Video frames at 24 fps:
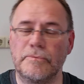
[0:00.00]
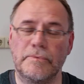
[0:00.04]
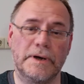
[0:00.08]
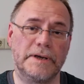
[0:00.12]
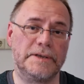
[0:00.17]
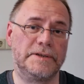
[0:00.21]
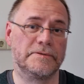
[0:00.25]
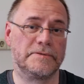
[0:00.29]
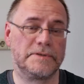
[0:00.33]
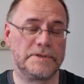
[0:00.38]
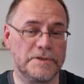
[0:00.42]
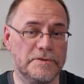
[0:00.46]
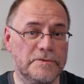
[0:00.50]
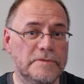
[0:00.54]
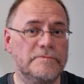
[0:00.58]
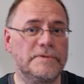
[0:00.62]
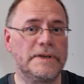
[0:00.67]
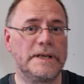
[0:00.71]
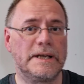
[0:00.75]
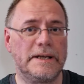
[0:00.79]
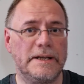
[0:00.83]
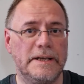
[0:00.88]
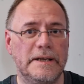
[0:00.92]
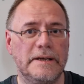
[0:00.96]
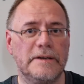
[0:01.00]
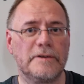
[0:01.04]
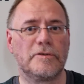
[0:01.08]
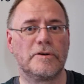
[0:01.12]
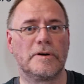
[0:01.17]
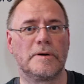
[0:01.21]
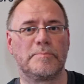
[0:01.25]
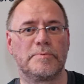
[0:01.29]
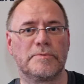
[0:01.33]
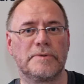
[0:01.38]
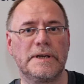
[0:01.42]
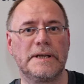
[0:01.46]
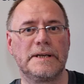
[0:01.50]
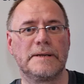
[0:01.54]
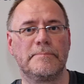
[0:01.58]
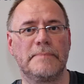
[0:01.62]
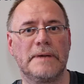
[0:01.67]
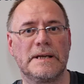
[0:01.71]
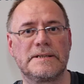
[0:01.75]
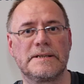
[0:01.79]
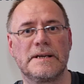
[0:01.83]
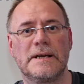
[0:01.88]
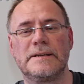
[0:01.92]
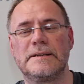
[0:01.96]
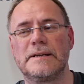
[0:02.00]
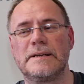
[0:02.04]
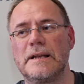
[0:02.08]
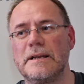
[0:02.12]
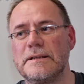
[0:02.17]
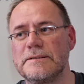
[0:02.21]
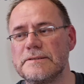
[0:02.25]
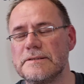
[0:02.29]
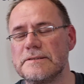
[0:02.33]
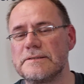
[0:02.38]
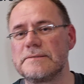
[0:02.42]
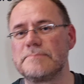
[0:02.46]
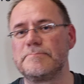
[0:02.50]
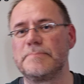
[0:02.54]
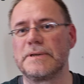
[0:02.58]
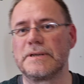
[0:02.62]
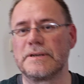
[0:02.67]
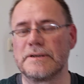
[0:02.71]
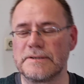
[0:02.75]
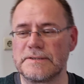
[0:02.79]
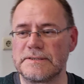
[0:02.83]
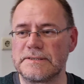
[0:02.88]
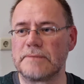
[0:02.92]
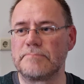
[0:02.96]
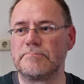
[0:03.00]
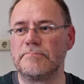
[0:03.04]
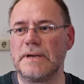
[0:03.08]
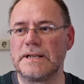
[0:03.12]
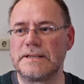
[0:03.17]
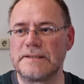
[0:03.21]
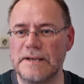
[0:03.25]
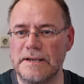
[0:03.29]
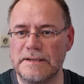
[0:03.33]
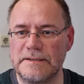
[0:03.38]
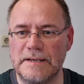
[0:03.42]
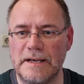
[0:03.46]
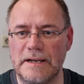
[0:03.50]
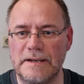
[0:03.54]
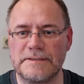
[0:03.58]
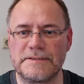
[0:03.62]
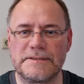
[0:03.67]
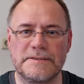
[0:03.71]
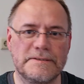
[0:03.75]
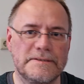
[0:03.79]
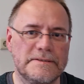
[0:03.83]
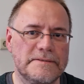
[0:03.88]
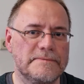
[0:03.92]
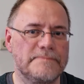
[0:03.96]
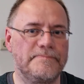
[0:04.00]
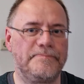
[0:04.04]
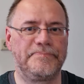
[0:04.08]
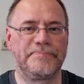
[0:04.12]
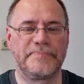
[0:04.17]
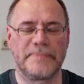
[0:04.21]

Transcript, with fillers: where you do really incorporate a meta-analysis because that meta-analysis,